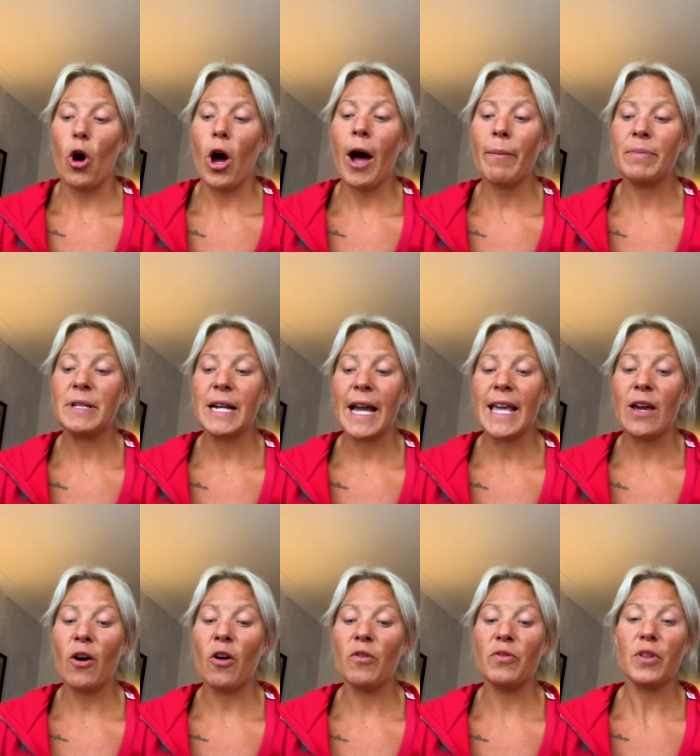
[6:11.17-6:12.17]

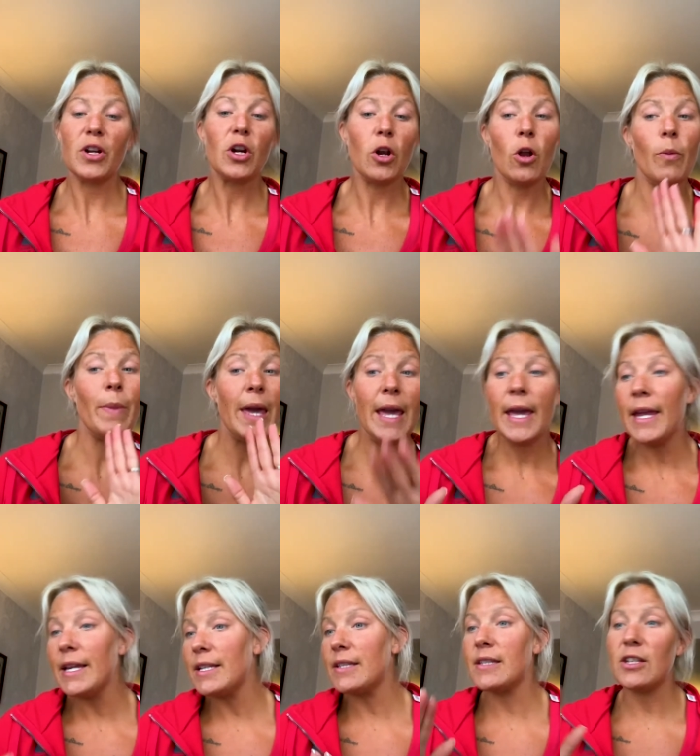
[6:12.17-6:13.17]
Update on the
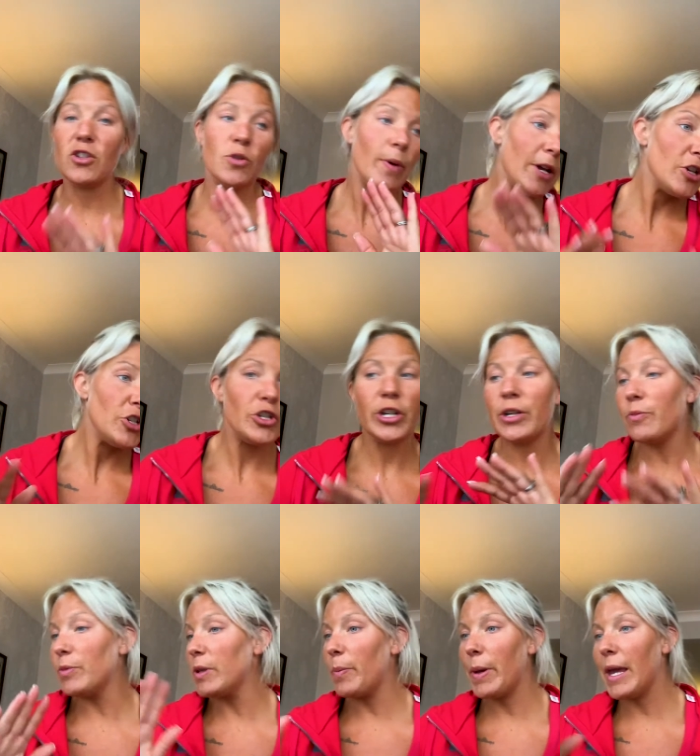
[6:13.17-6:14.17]
Clomid situation
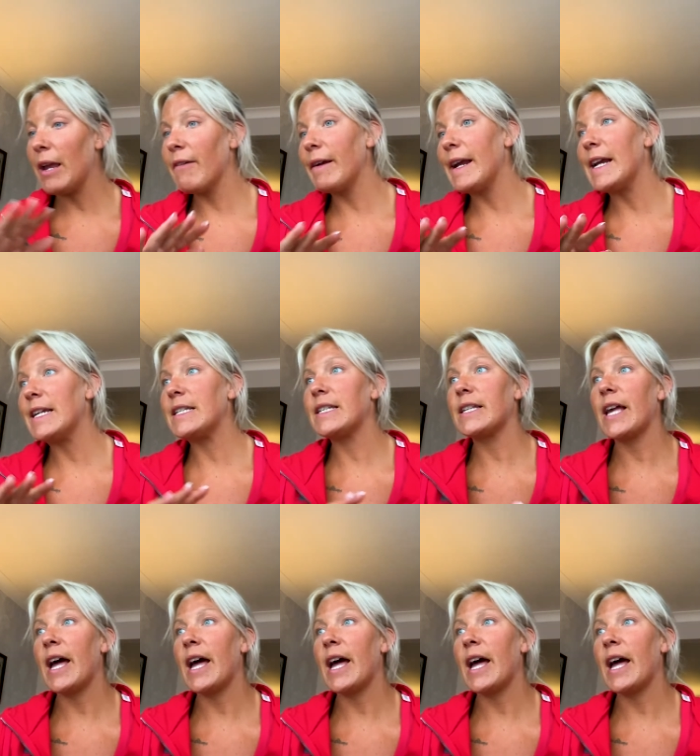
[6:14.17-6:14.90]
with the period